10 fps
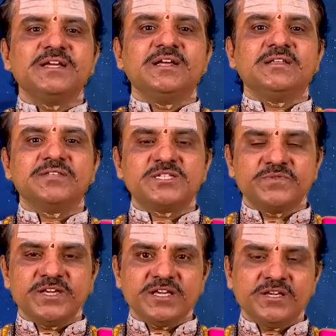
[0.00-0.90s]
This
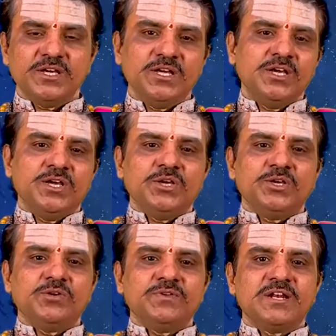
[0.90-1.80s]
week,
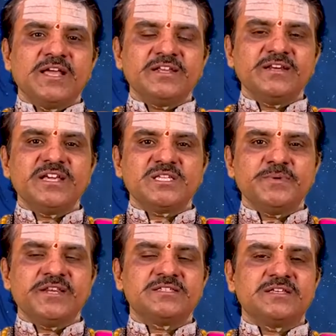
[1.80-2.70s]
you will likely
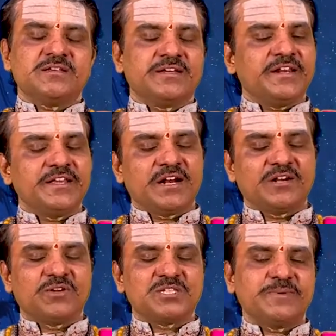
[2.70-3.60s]
experience a career
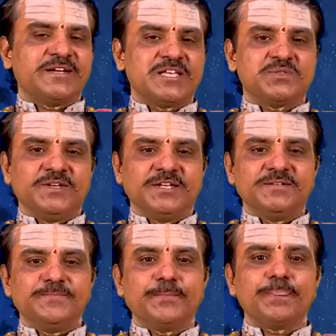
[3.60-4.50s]
advancement as well.
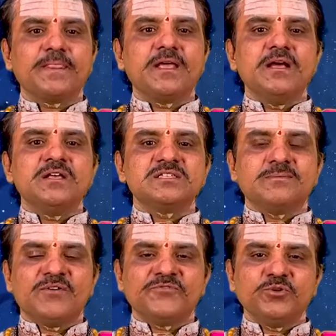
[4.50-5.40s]
Some
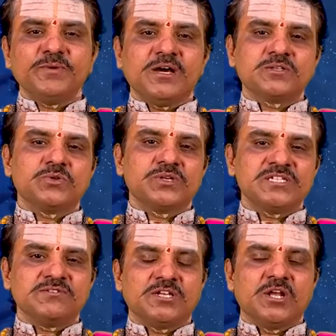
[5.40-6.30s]
of you may also
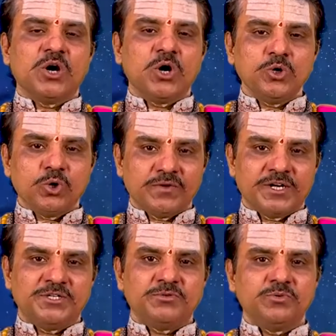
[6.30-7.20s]
receive the long
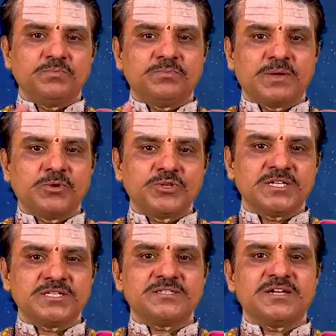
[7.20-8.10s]
overdue
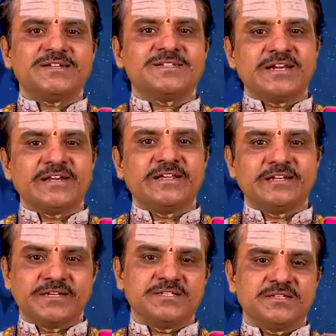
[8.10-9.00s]
promotions and salary
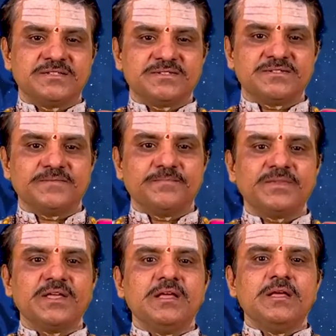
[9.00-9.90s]
increases.
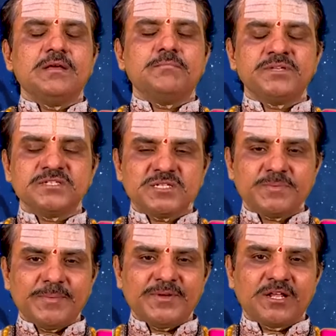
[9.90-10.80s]
Business
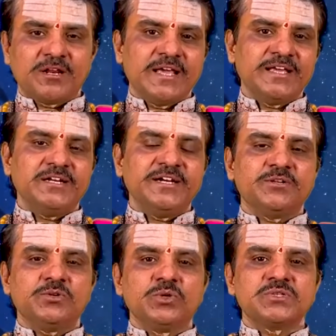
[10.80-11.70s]
people are likely to
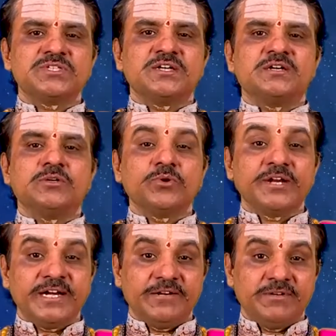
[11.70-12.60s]
close the
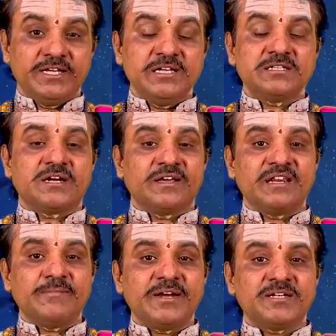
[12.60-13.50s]
lucrative deals and
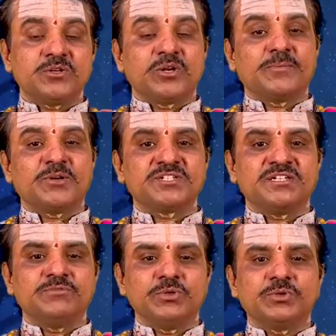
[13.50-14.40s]
agreements on a positive
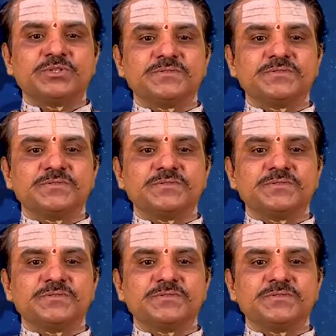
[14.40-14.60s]
note.